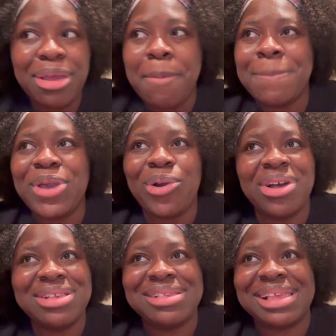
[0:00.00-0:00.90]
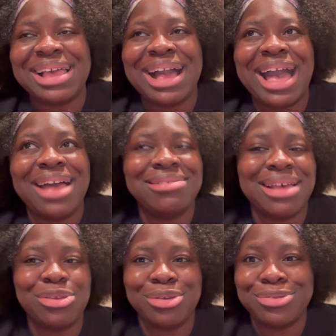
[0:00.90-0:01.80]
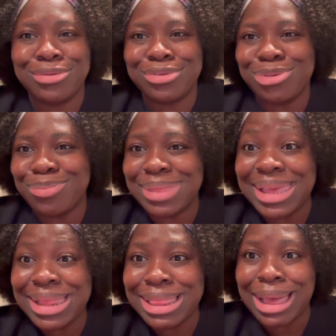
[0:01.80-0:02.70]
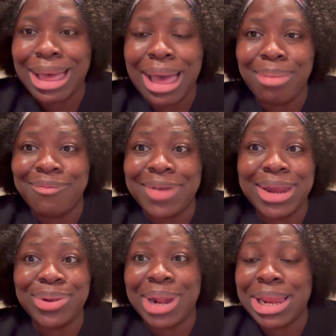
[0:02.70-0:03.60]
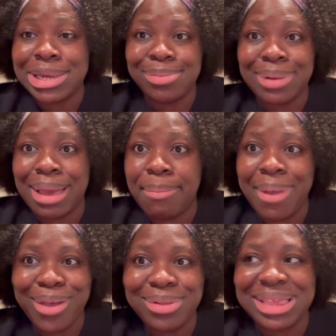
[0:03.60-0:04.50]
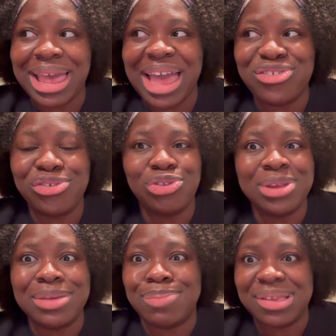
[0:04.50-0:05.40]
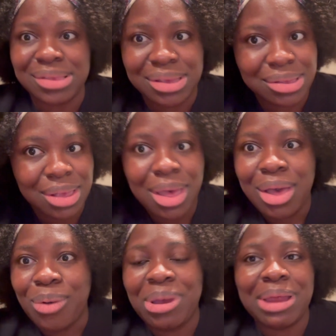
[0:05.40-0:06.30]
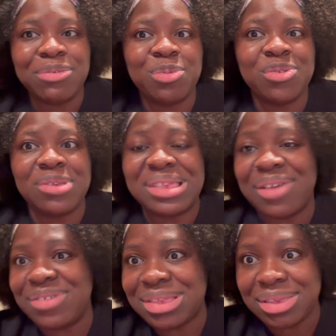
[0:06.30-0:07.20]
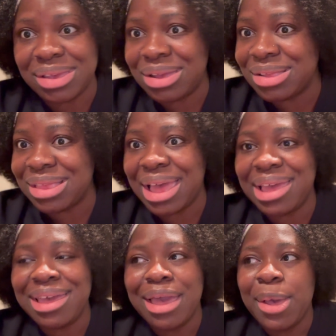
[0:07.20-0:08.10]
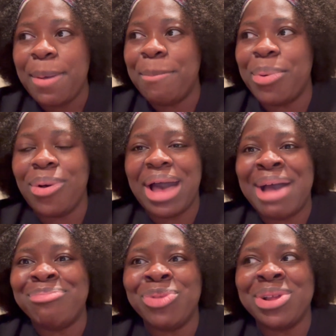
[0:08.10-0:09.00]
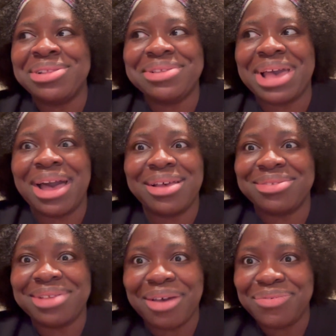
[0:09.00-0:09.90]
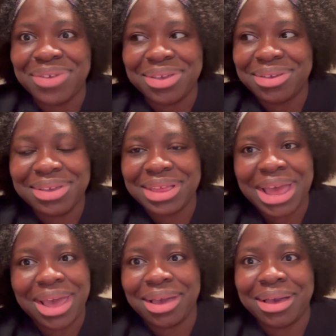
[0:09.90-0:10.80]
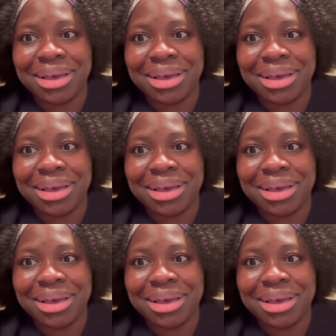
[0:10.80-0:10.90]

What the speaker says: Because cars are just not something that I'm very knowledgeable about. Like, I just know the basics when I'm supposed to service it, like, but I'm not car savvy. Like,